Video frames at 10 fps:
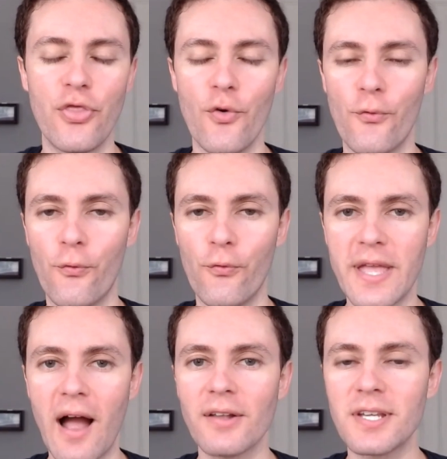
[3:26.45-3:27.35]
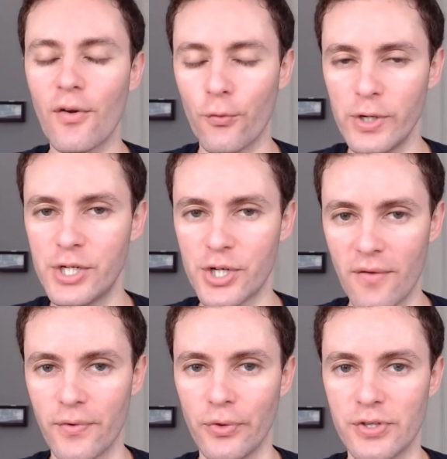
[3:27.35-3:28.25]
The odds got
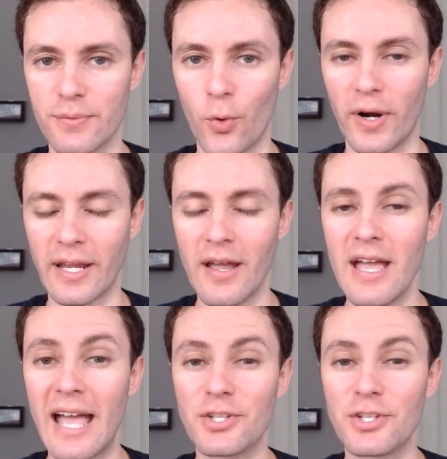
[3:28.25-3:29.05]
reshuffled this morning,